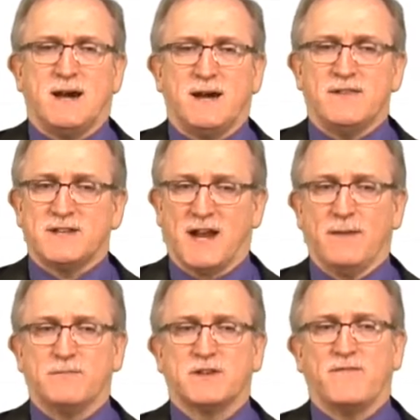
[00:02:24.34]
the
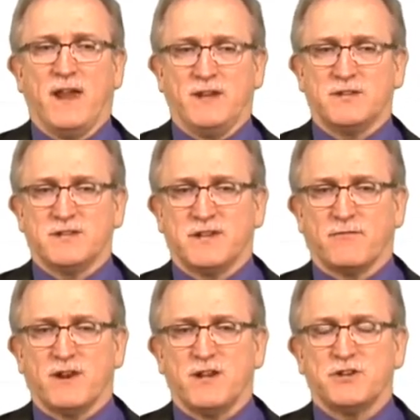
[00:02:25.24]
types of agency
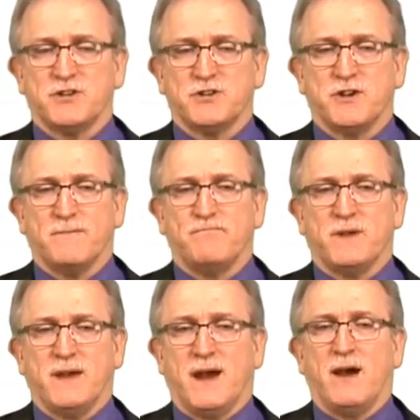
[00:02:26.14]
relationship,
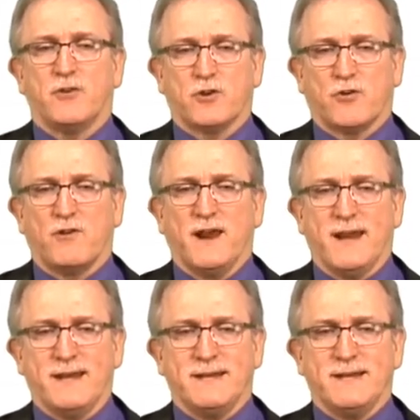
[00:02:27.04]
how they're
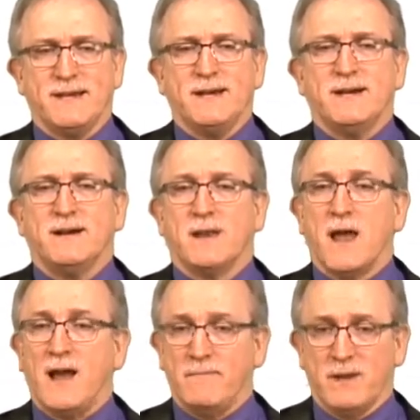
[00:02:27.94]
created,
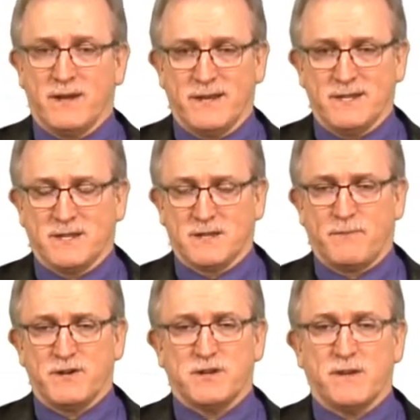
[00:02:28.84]
liabilities,
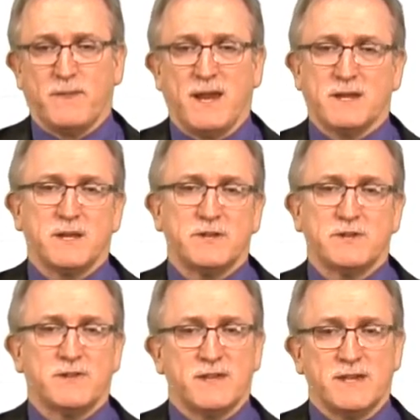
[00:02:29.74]
especially pay
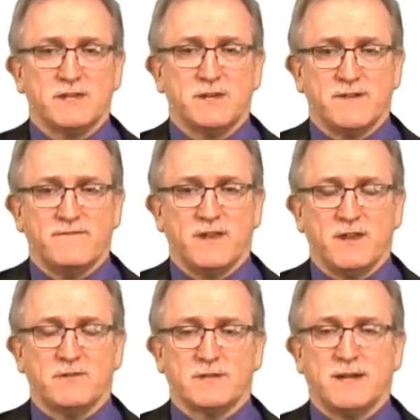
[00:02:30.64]
attention to these
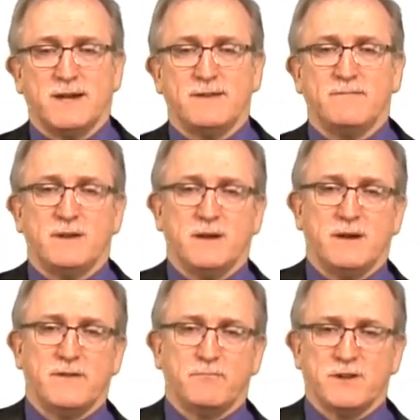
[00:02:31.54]
videos on
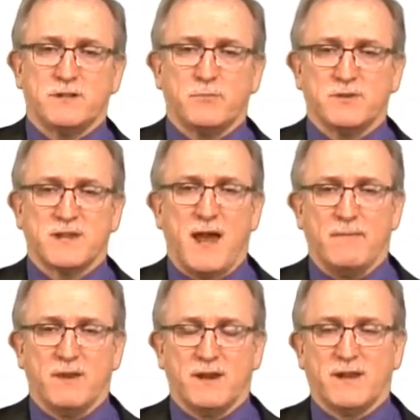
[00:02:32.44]
the principal's
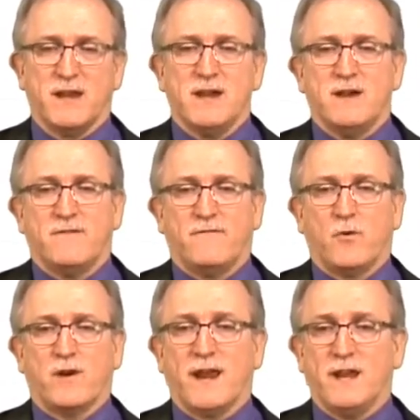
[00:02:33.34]
liability
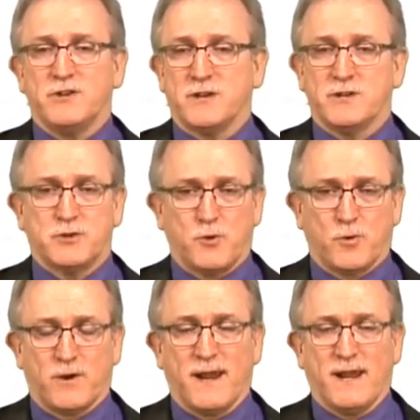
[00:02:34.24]
for an agent in
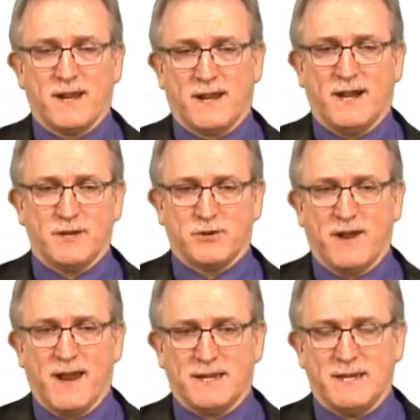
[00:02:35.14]
tort and
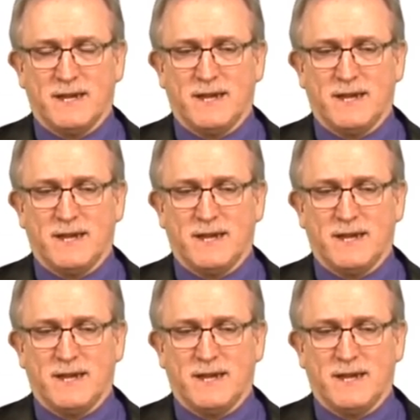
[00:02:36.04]
contract.